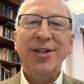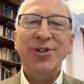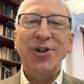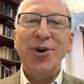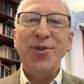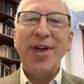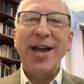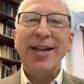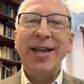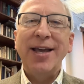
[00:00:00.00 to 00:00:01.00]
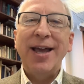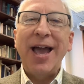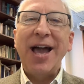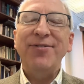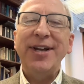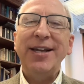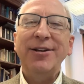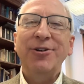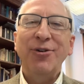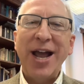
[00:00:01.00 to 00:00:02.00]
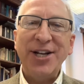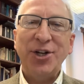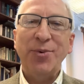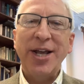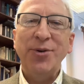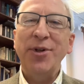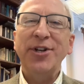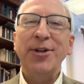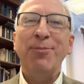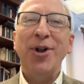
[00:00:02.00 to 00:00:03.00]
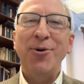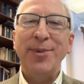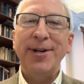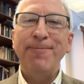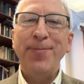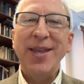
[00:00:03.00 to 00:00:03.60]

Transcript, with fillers: to know that having graduated with a diploma